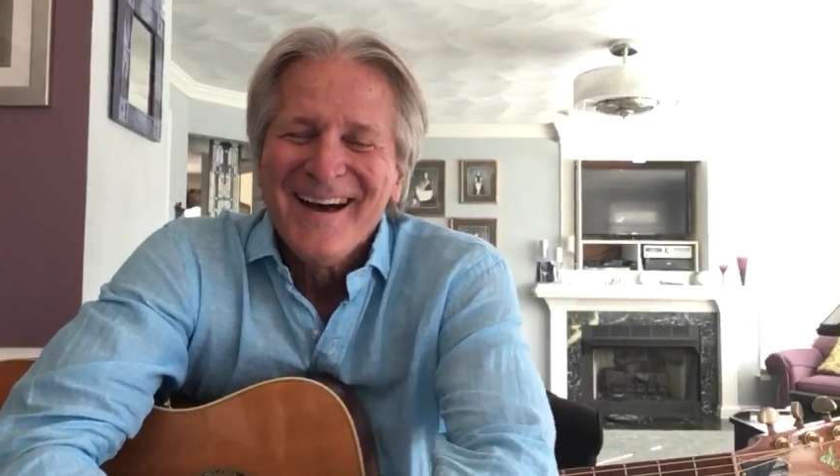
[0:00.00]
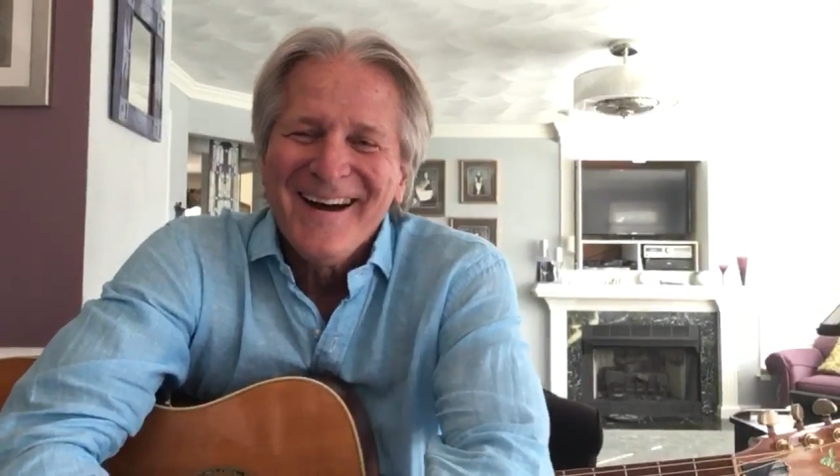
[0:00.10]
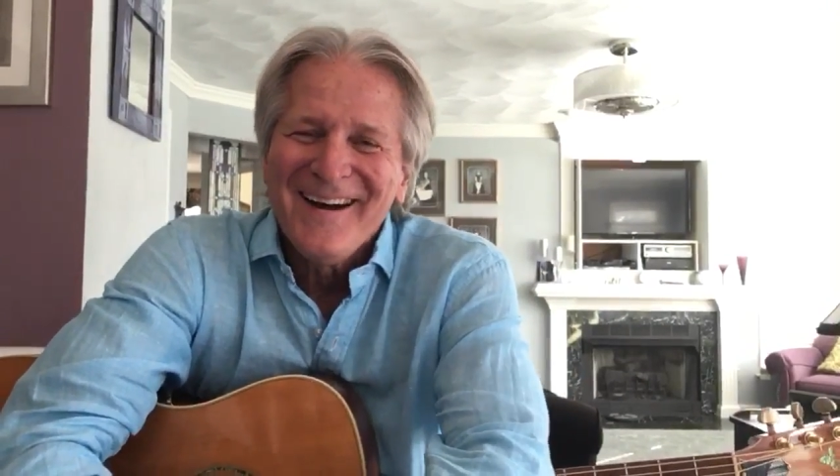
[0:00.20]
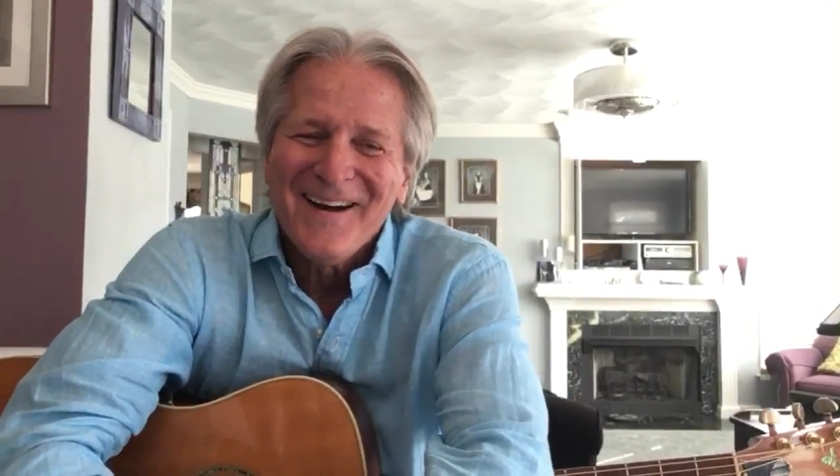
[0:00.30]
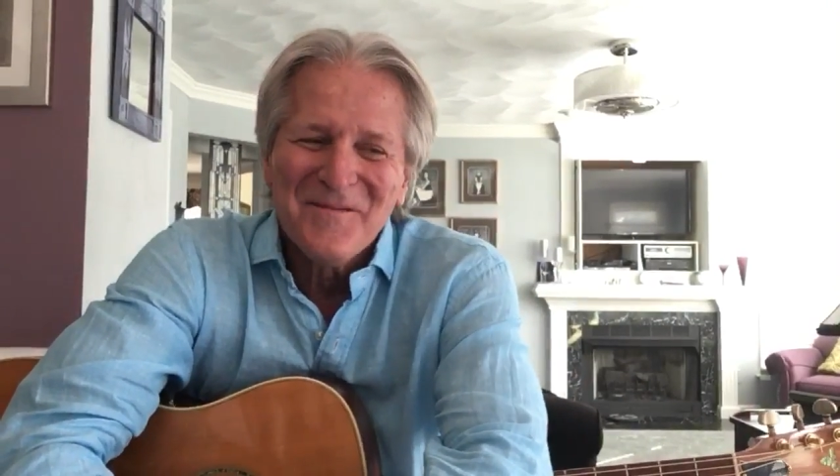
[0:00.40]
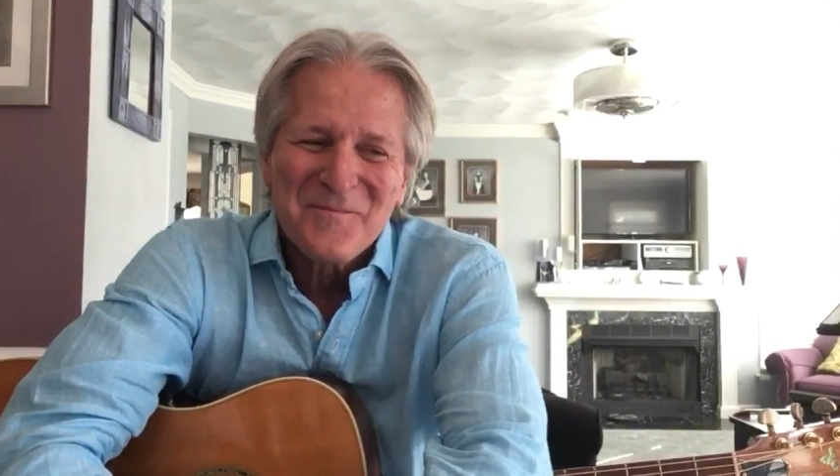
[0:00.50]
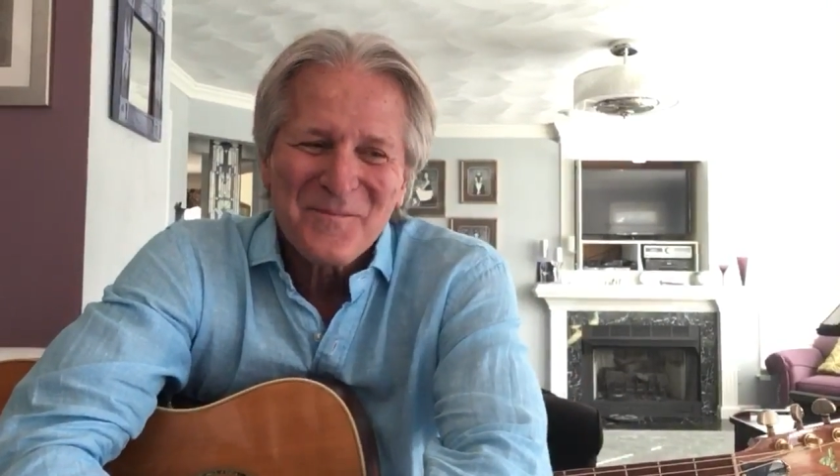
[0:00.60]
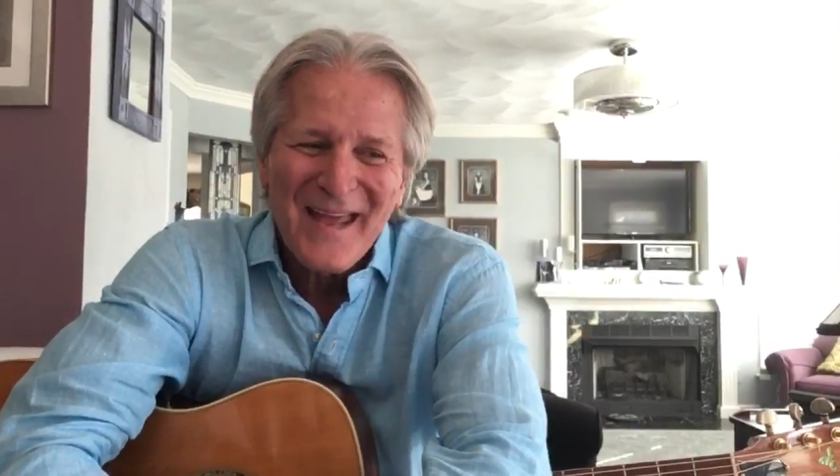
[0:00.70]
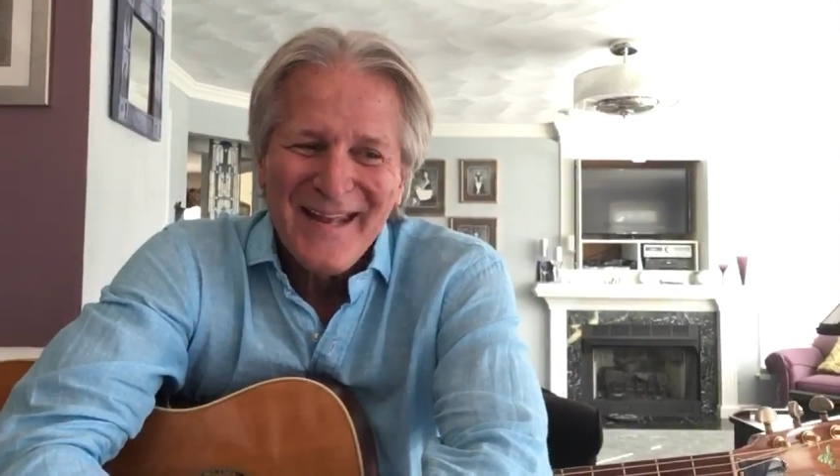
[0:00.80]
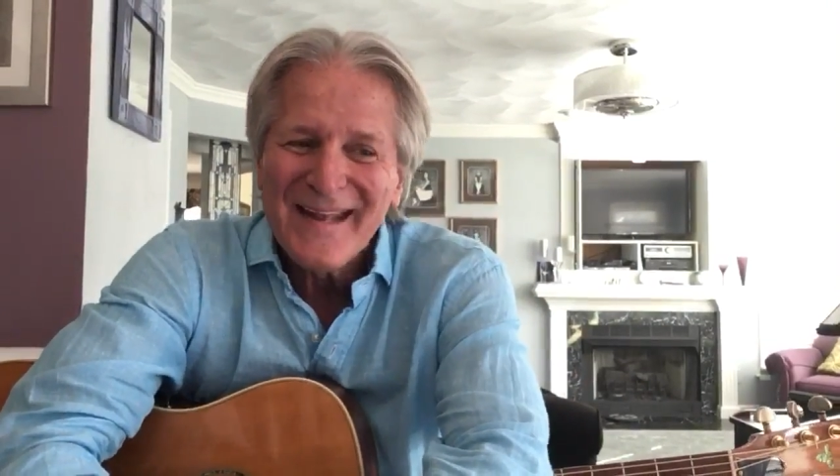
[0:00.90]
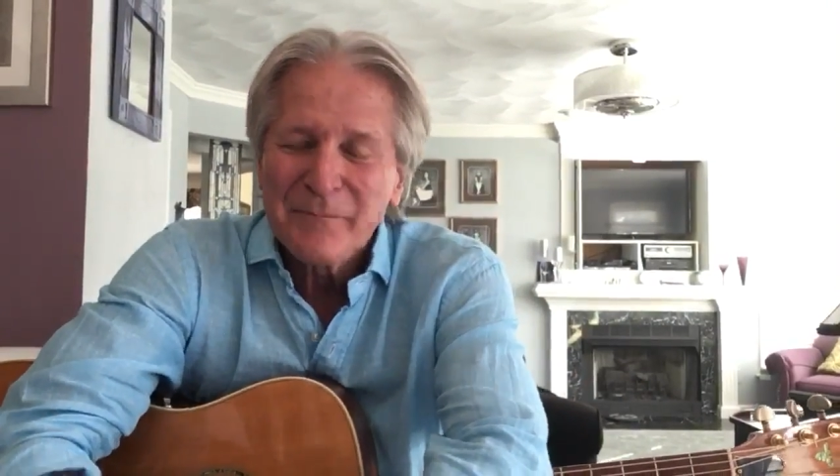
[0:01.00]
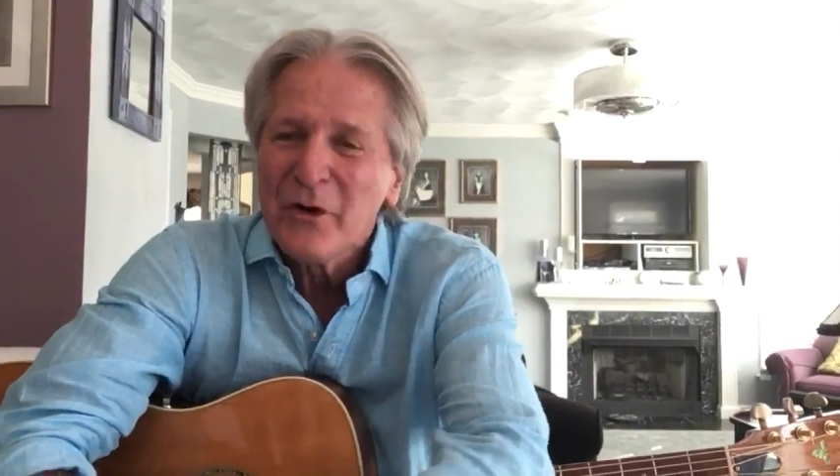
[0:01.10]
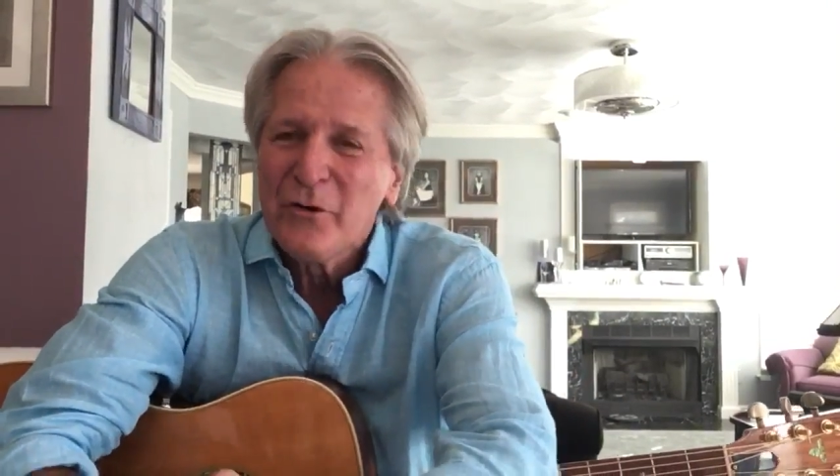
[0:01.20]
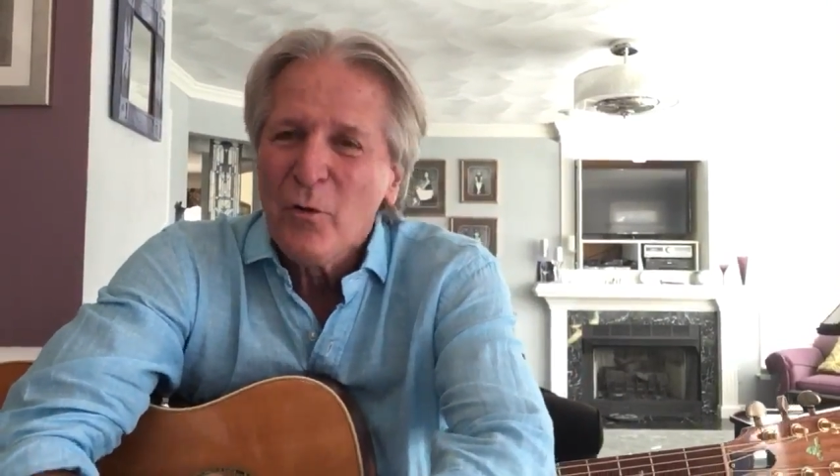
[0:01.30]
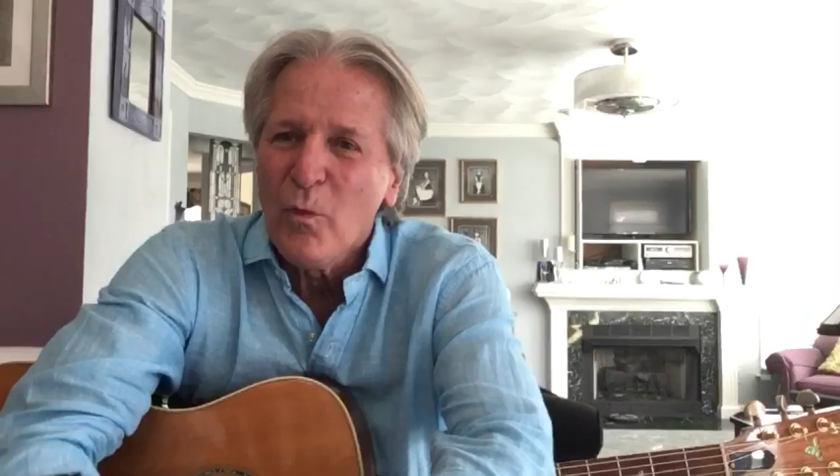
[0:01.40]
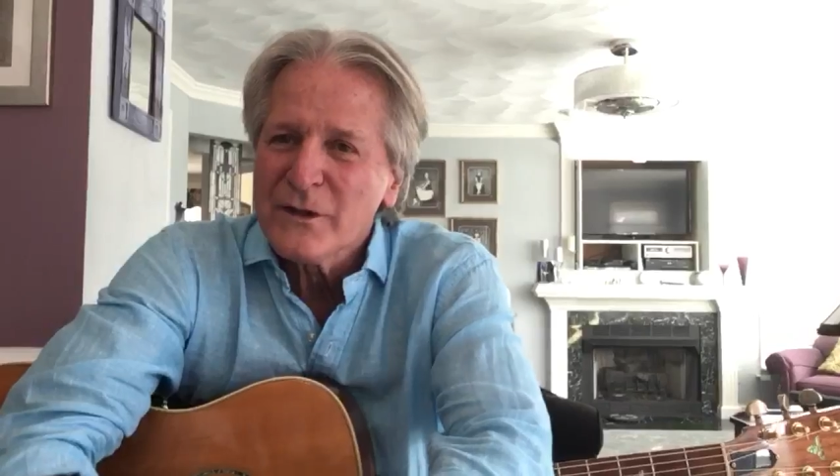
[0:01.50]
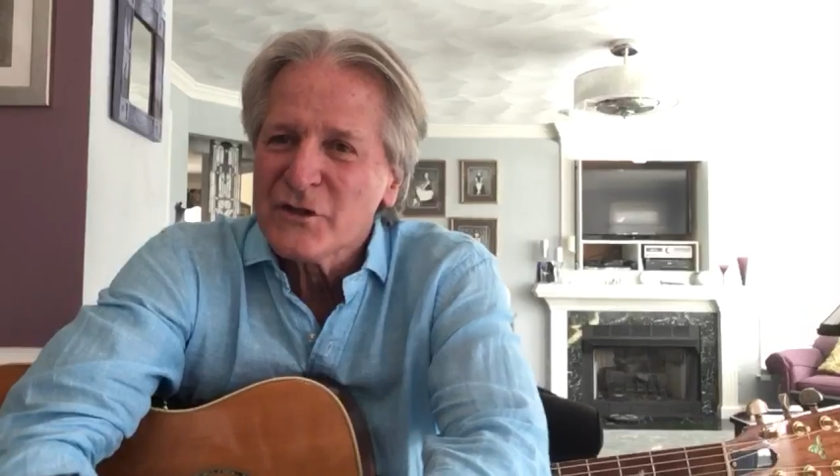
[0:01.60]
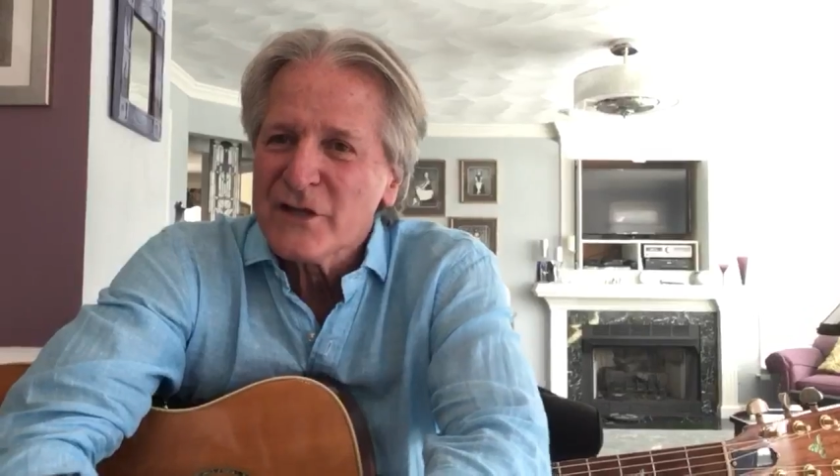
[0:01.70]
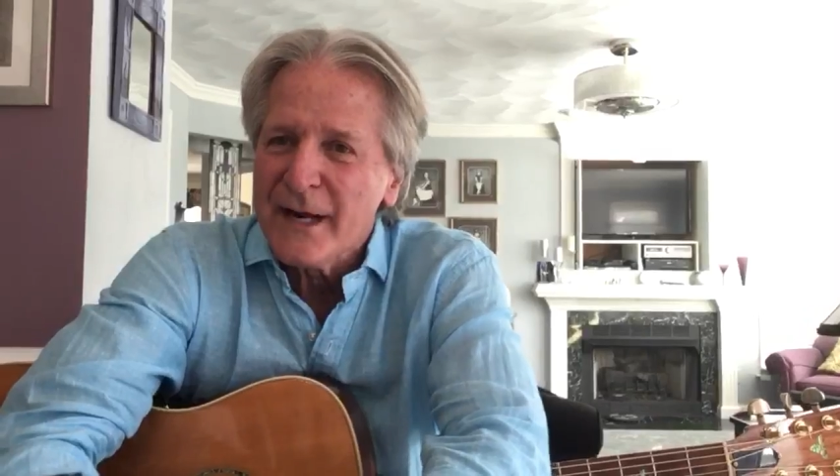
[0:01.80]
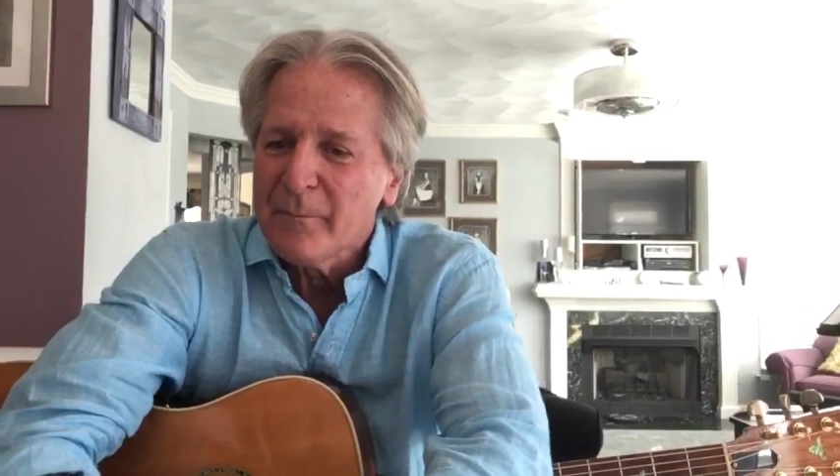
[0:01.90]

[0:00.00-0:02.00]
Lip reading: And then I'm going to do a one set.